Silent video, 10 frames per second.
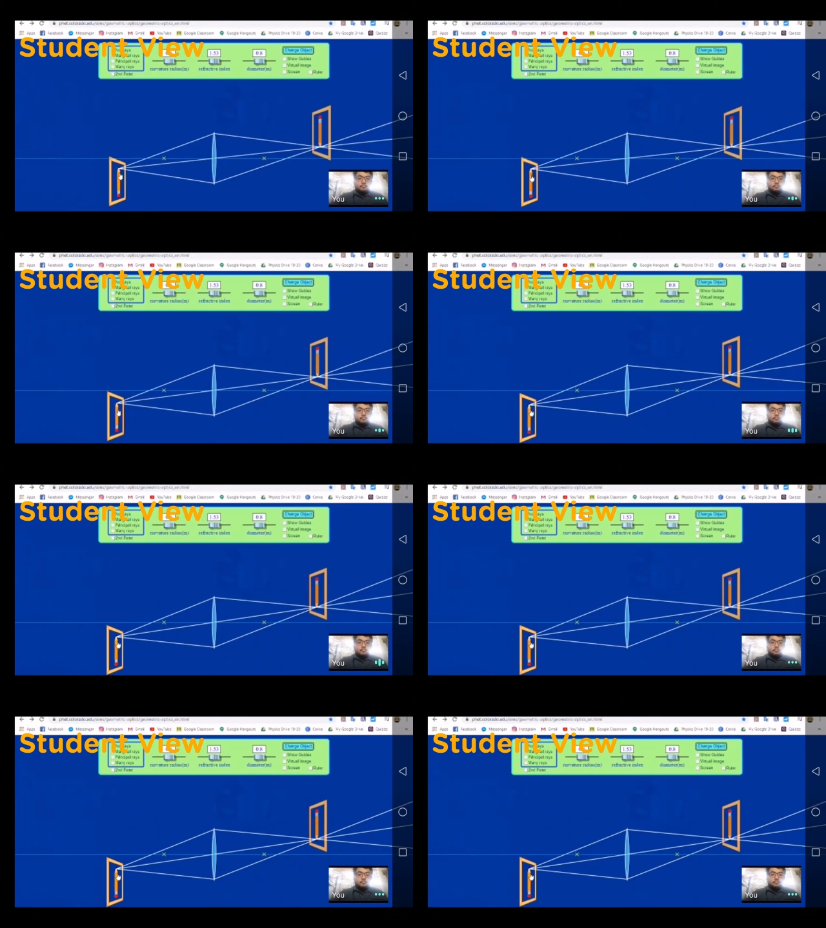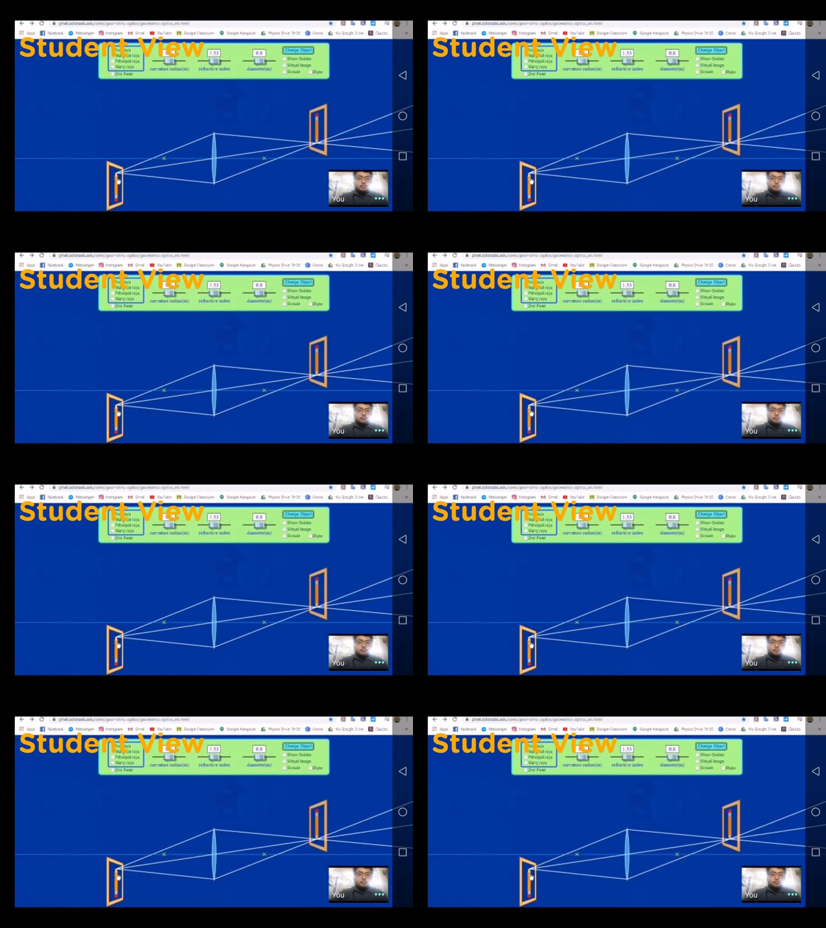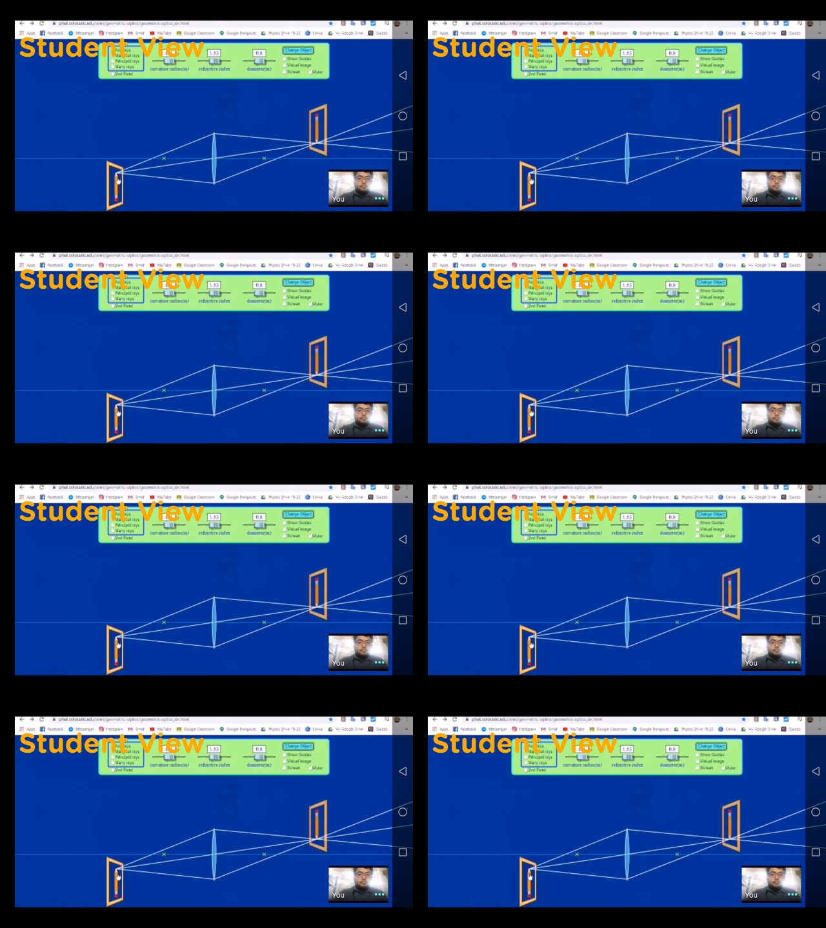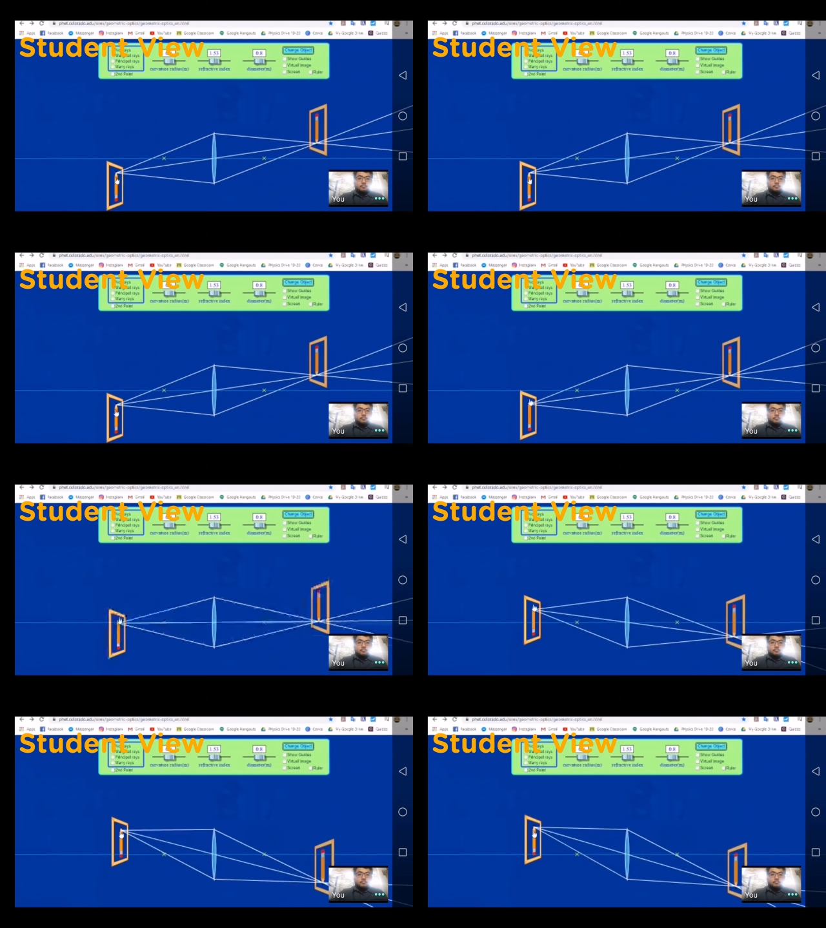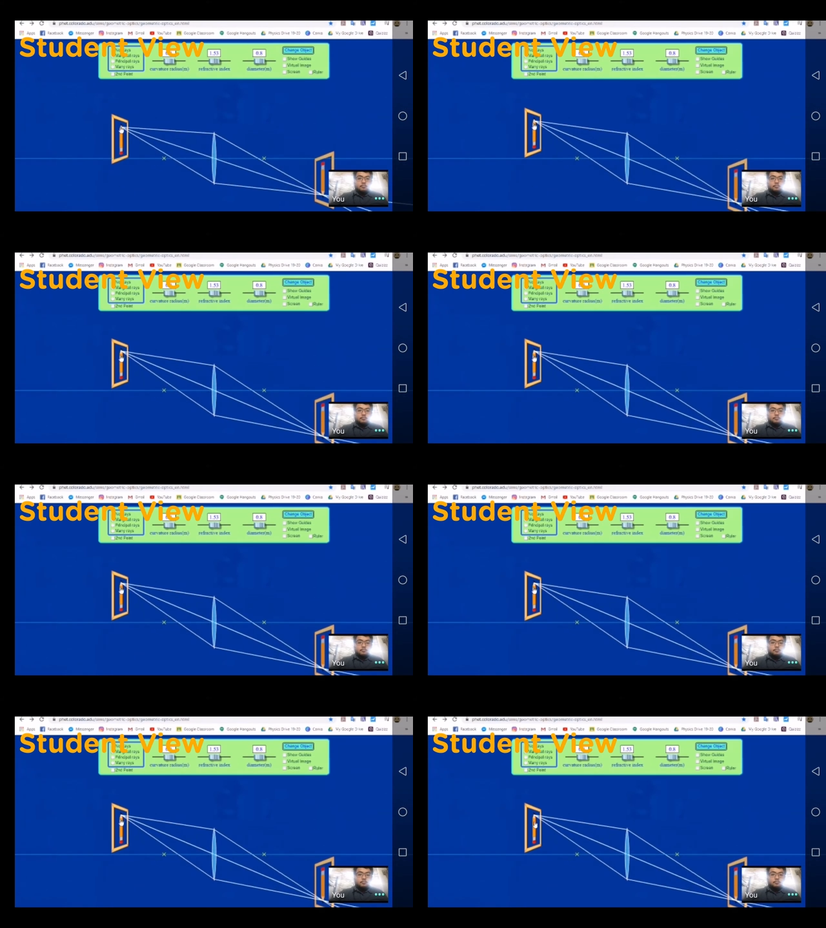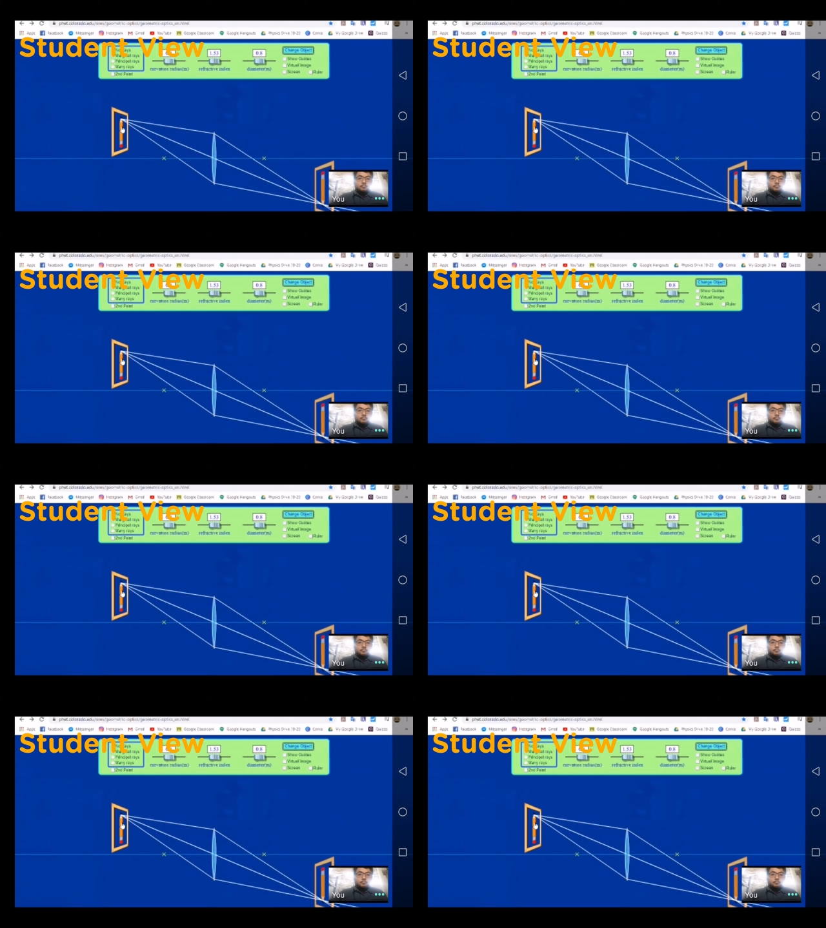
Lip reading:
Nobody's mouth can be seen.